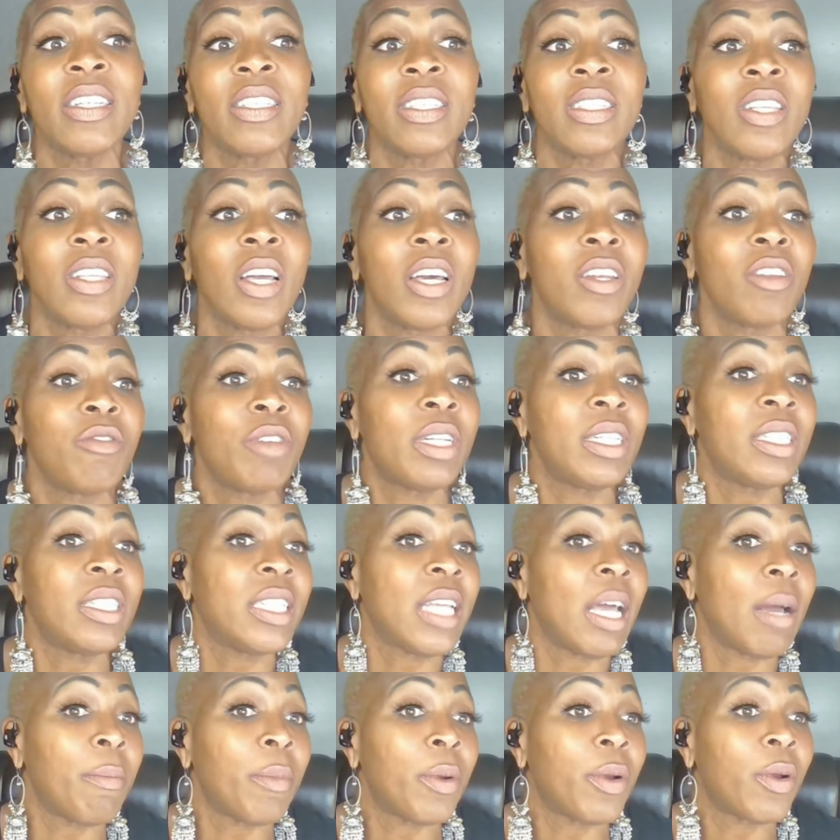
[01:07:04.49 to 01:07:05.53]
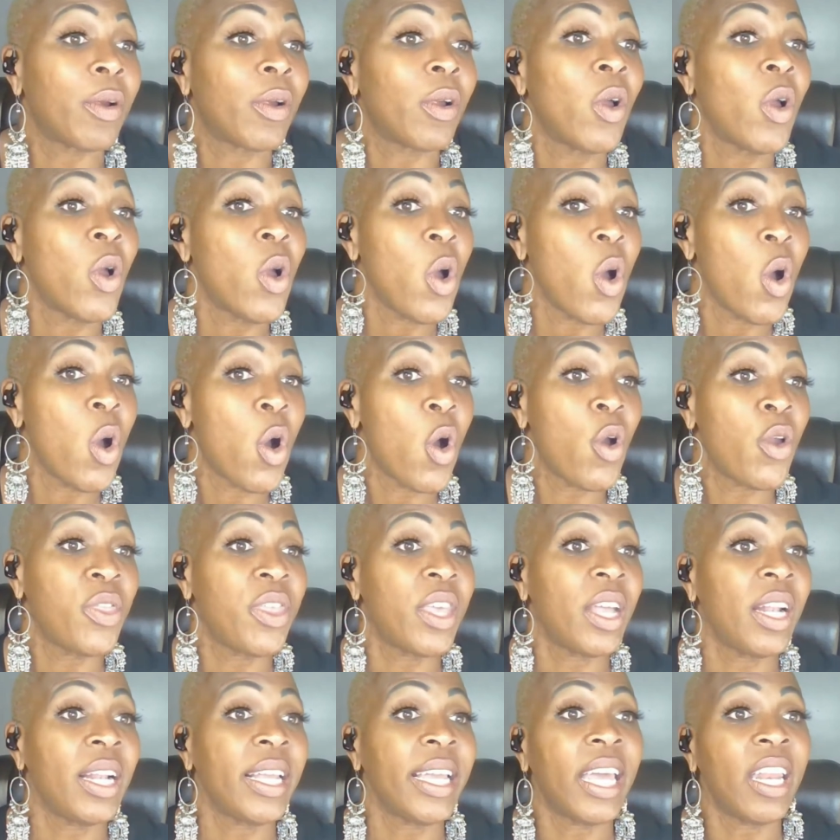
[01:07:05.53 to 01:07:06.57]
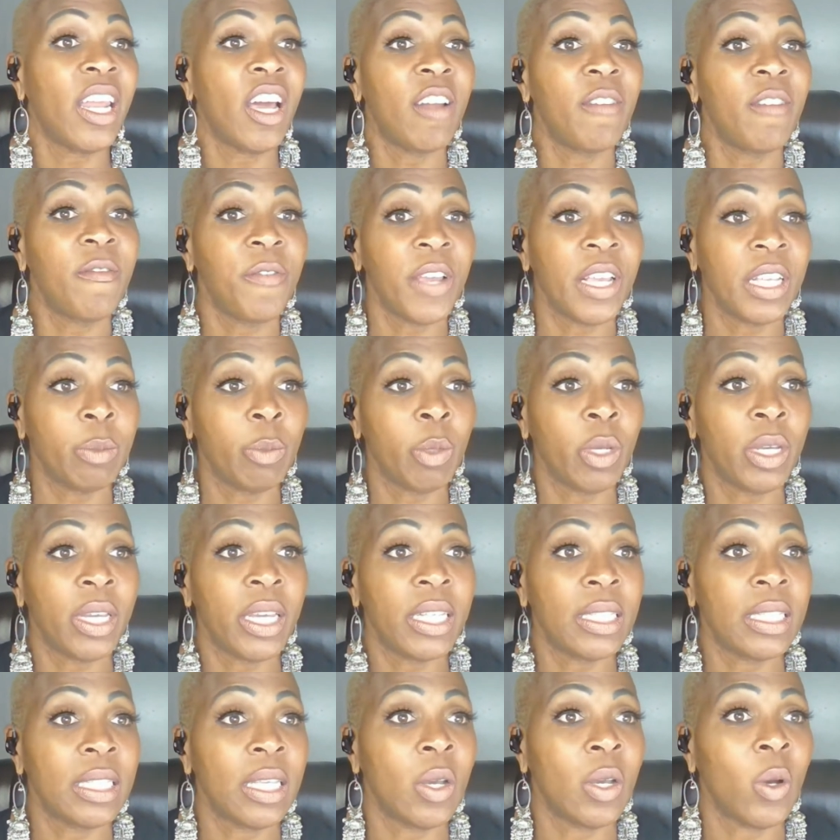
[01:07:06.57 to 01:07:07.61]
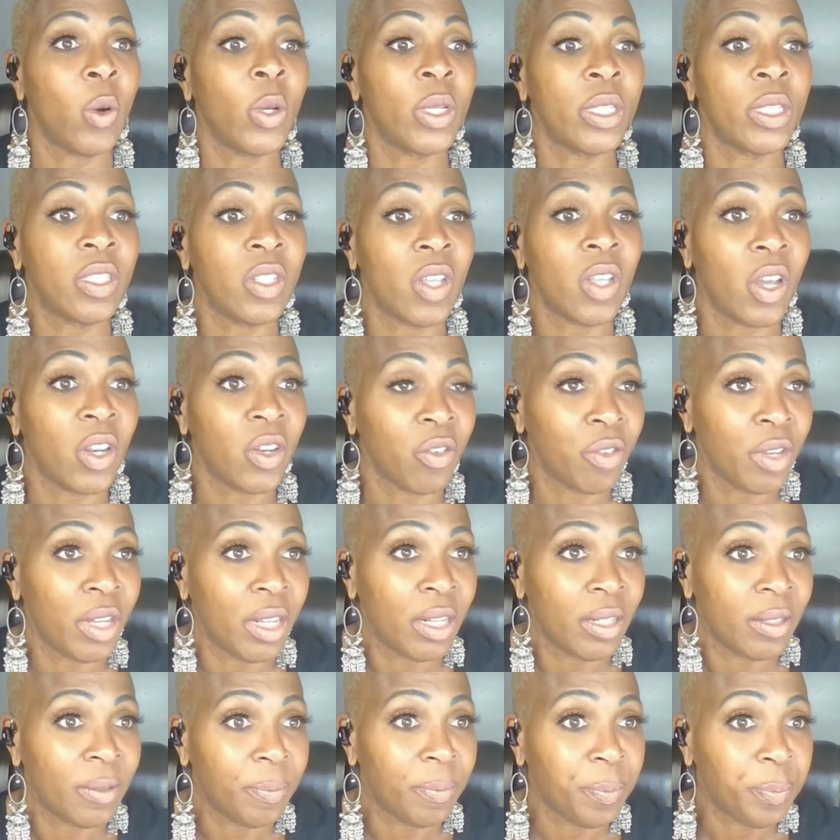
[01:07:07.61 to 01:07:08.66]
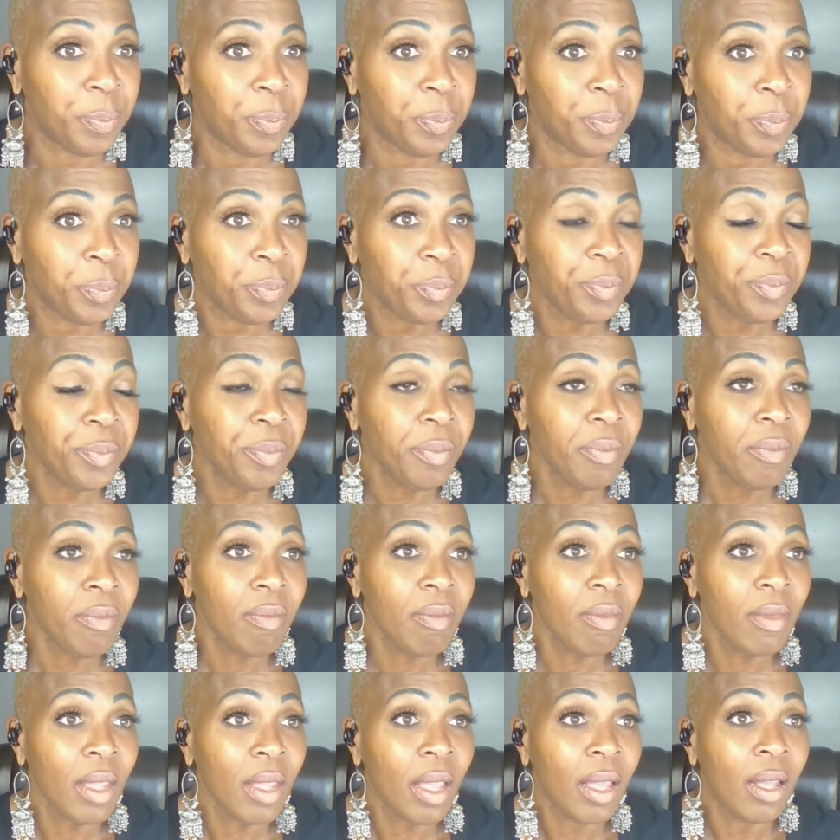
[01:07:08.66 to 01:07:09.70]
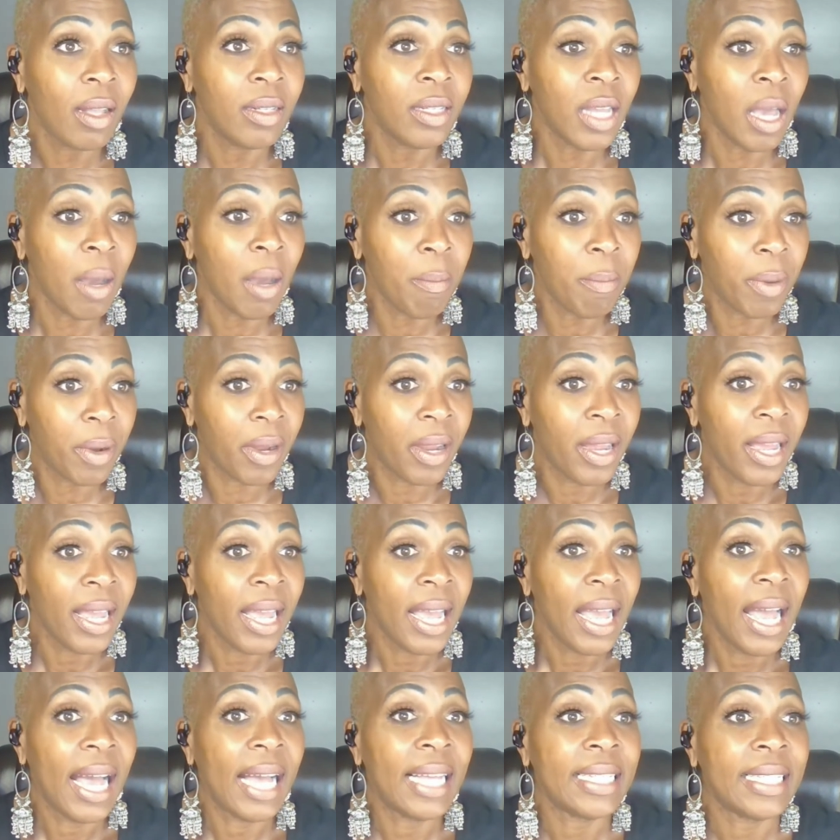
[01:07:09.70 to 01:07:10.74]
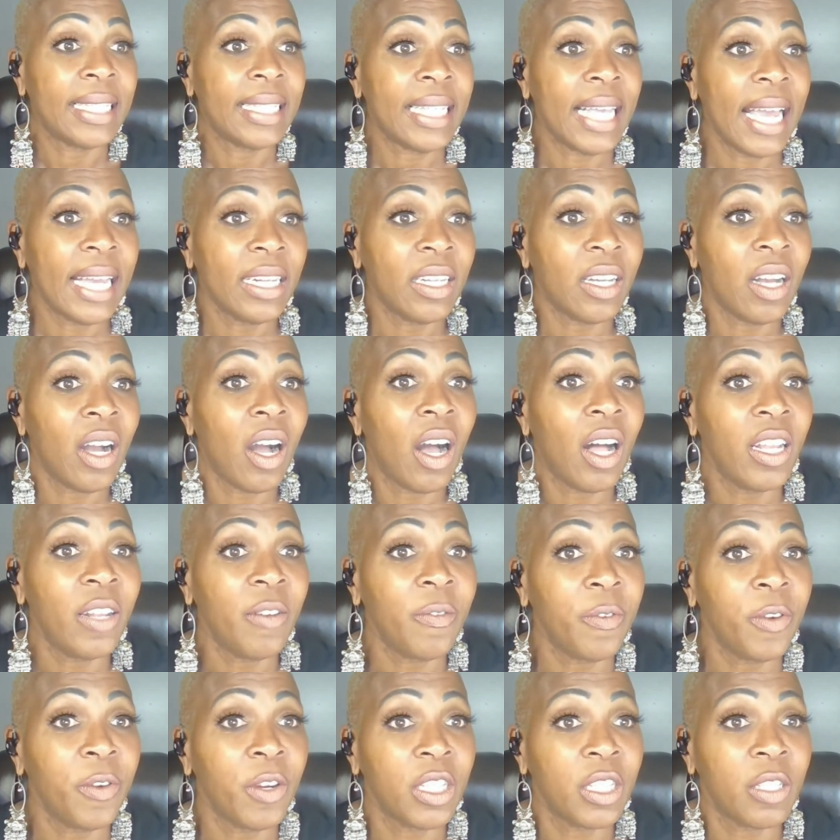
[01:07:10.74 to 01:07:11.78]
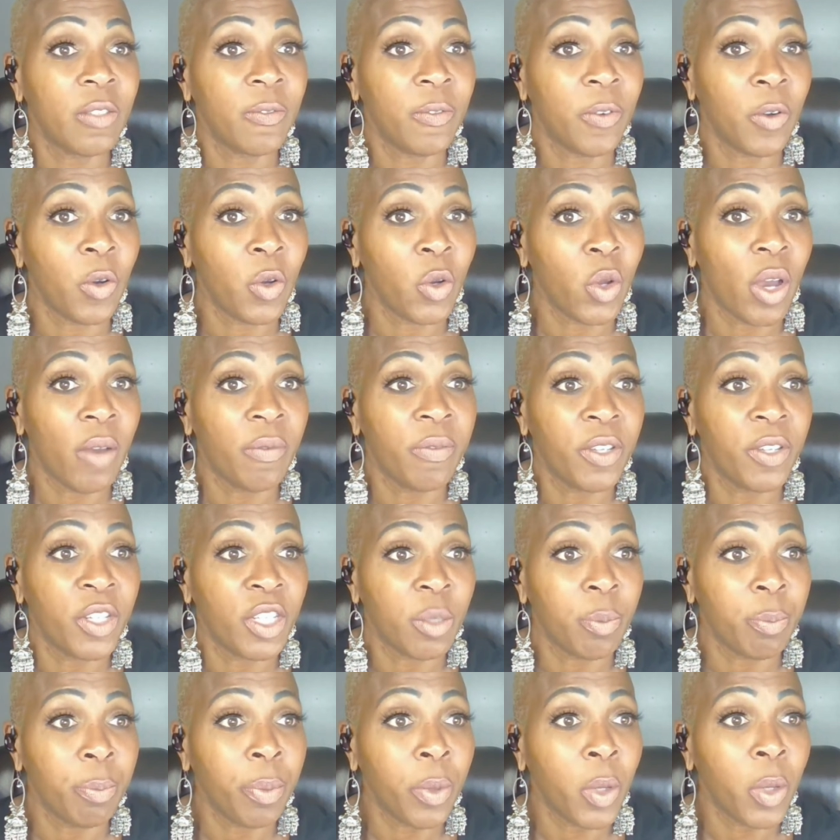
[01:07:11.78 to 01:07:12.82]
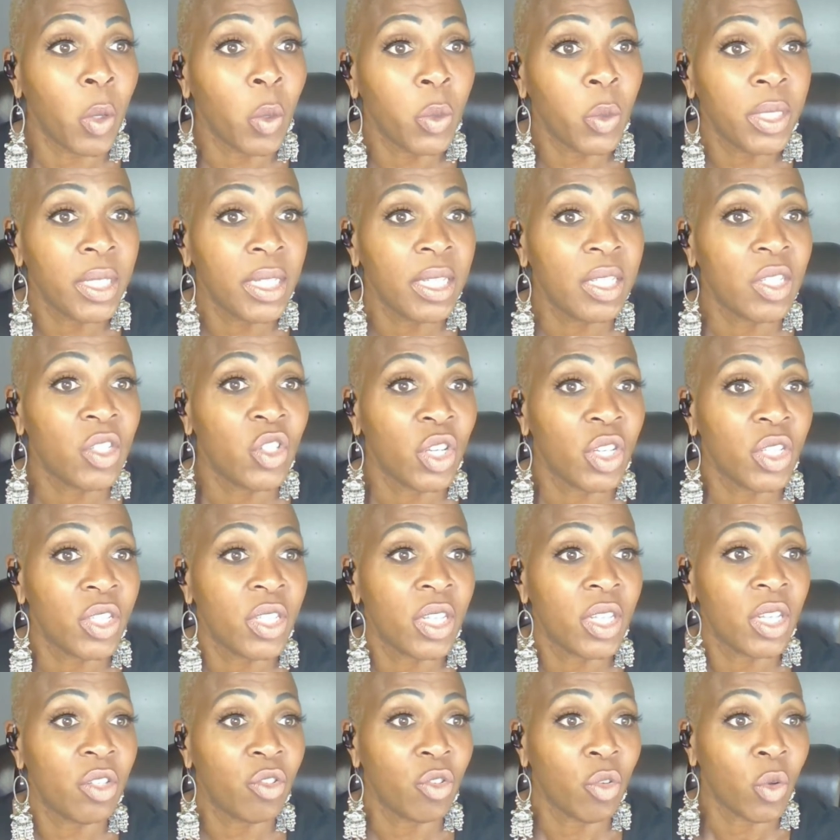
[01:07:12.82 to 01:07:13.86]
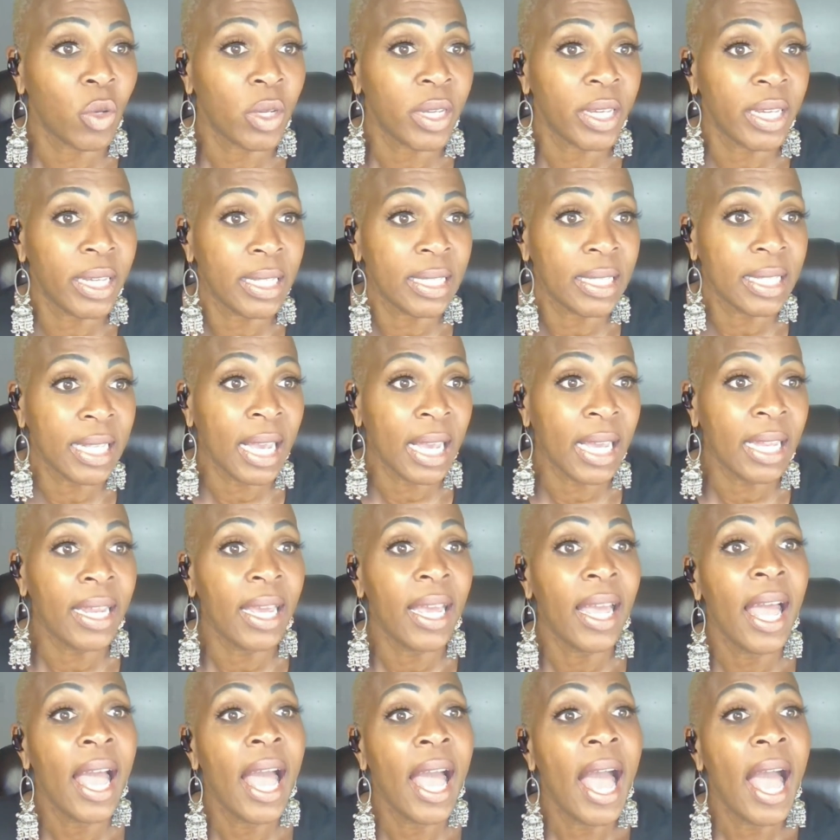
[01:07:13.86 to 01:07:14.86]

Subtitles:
It's not a real number. Or they'll get on Facebook and say, oh, it's not a real number. A sign calling for a photo of your spouse is just a joke, he said.